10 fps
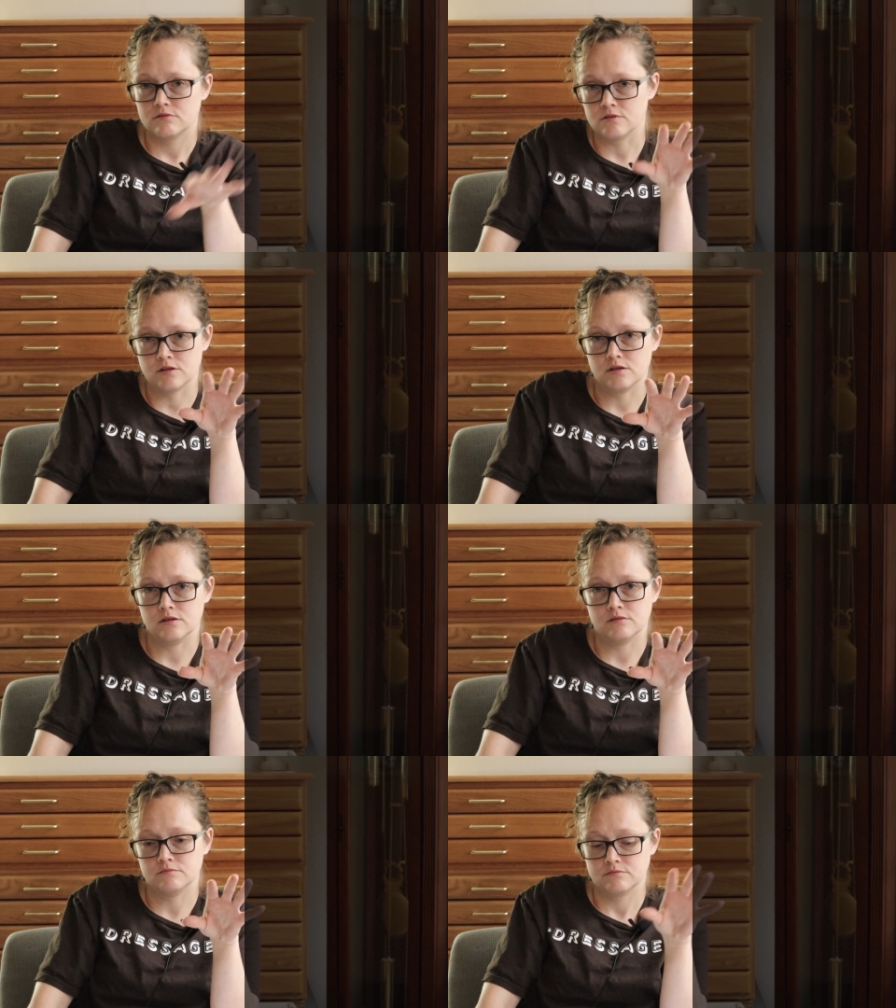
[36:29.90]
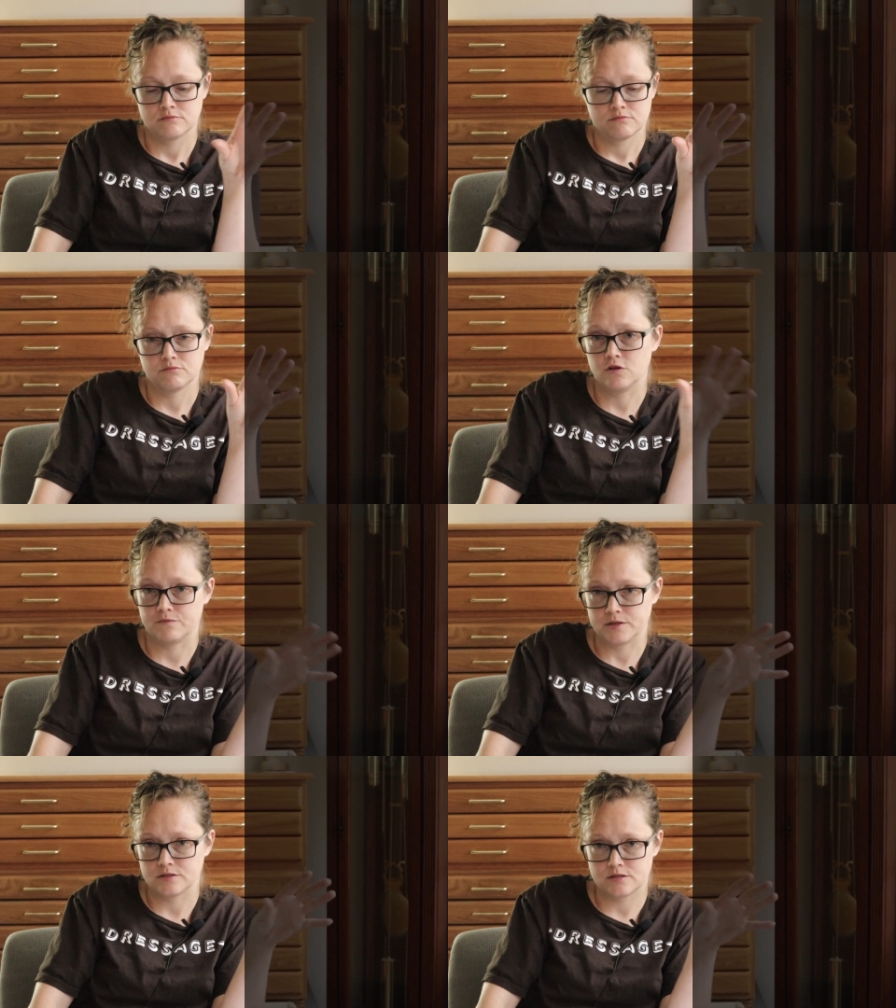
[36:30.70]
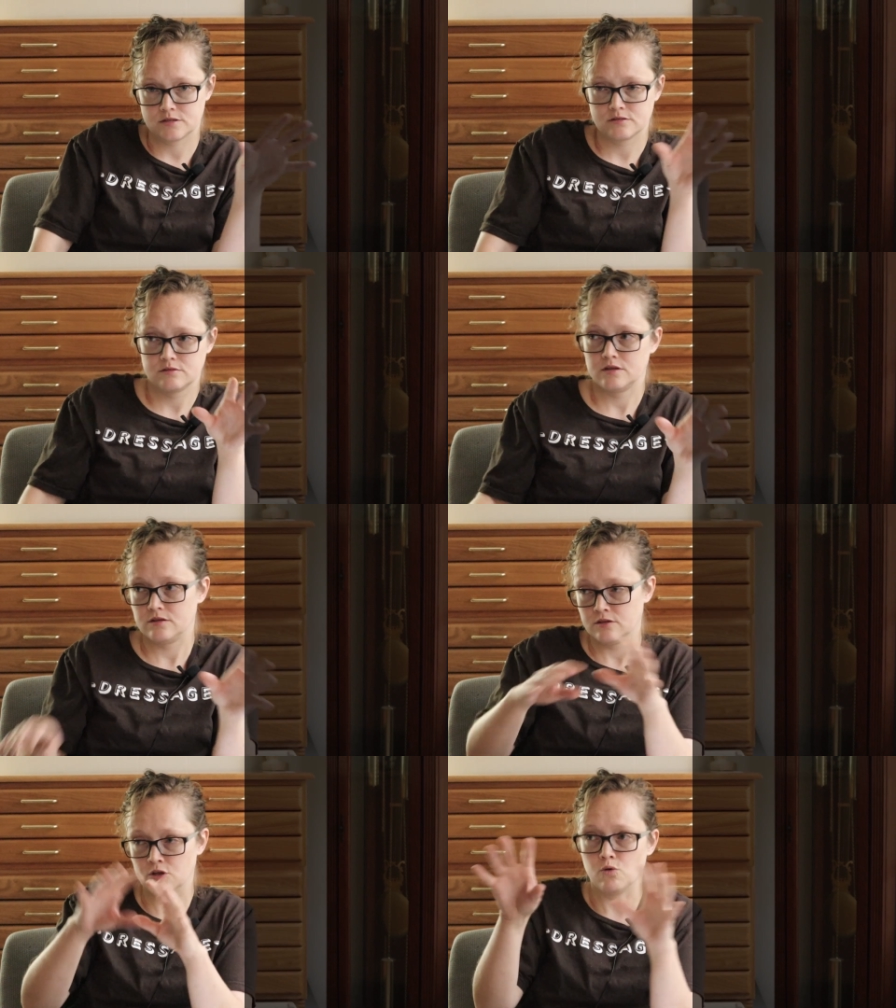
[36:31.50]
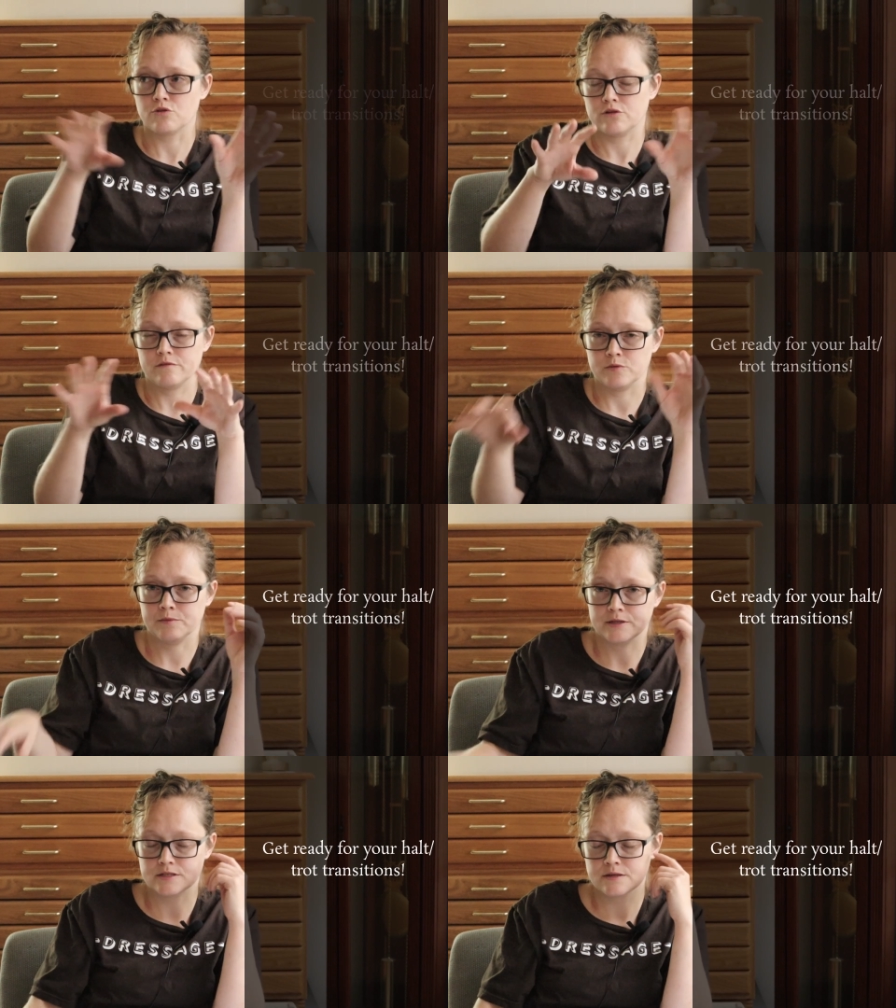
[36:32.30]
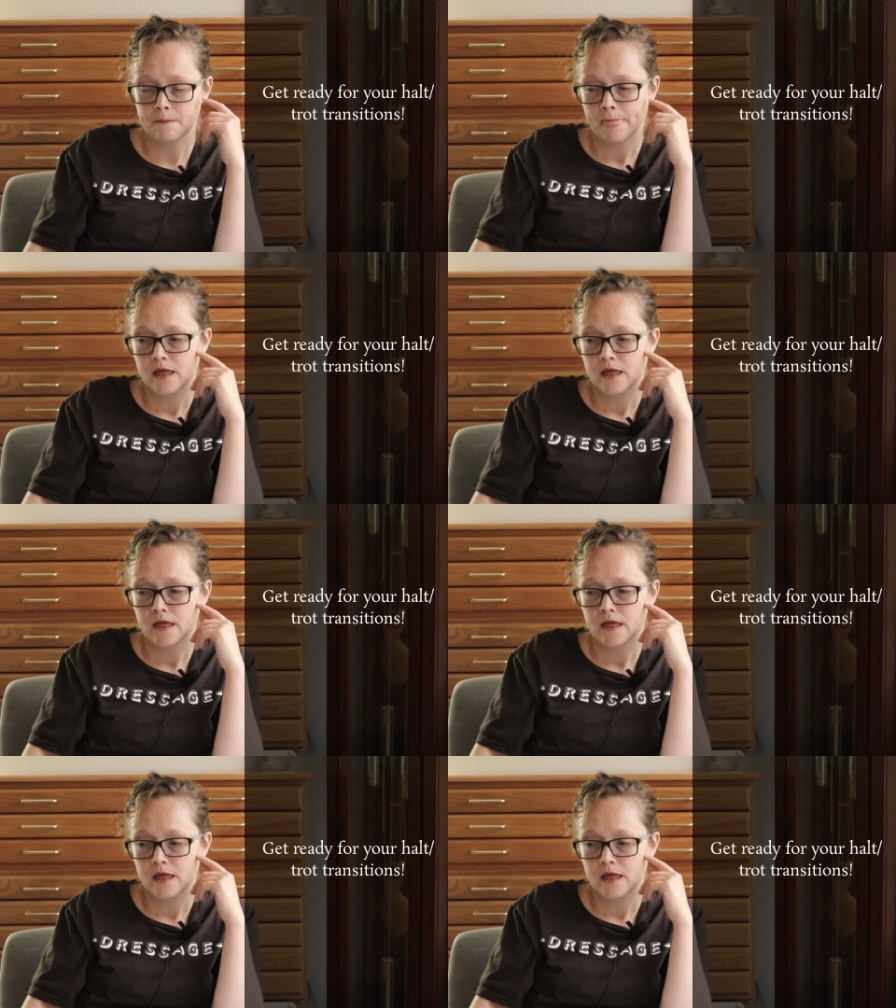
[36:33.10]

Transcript: the movements, the order of movements,